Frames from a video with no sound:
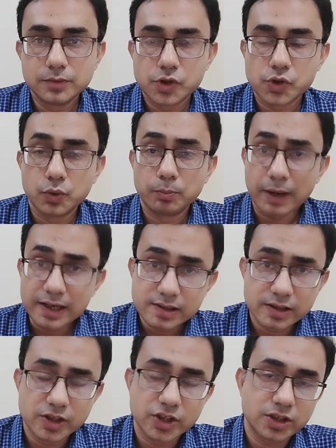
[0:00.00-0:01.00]
So my
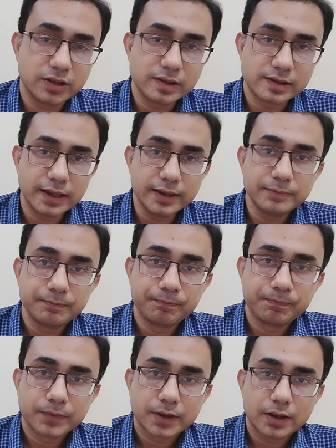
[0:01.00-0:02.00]
suggestion is that
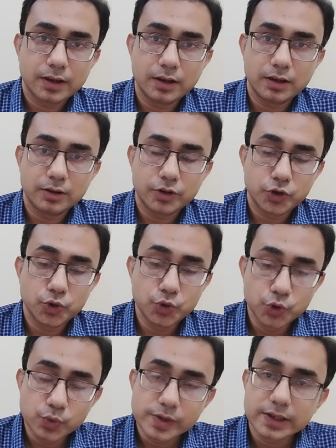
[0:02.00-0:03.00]
you
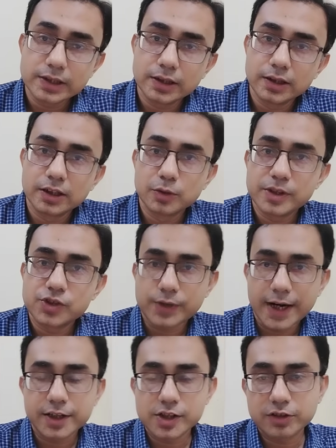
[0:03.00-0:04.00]
use it in a little bit
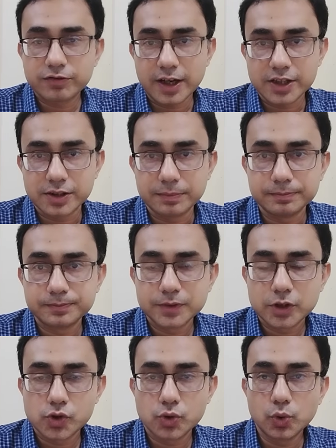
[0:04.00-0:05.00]
strategic fashion.
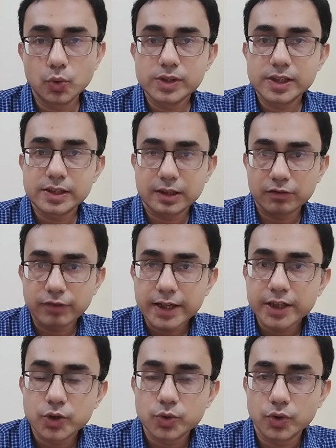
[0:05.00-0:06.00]
So don't just
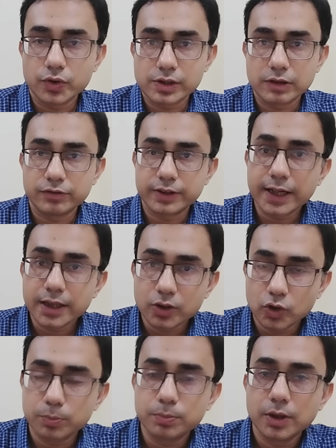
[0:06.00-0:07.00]
confine it to yourself. Get a
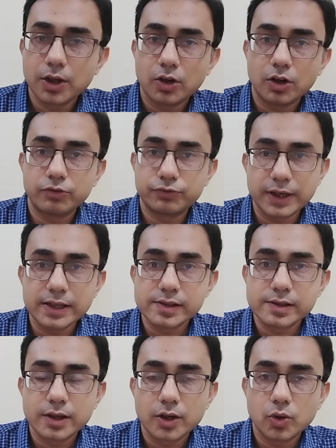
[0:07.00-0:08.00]
group of
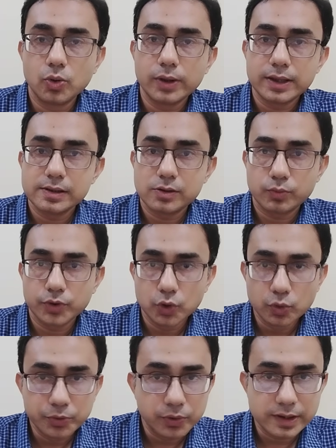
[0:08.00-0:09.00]
friends with
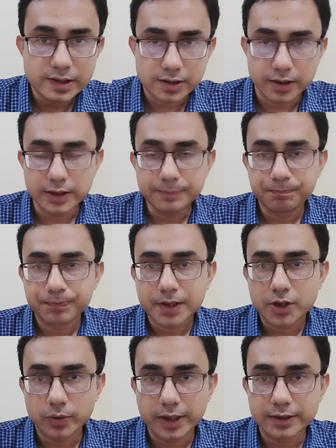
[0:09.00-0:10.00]
whom you can study
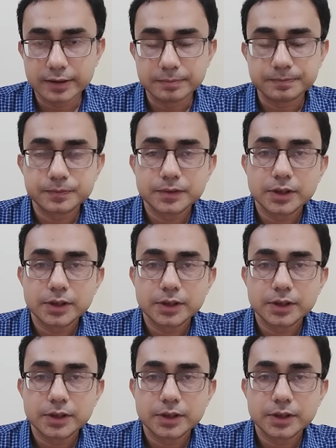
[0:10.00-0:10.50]
together.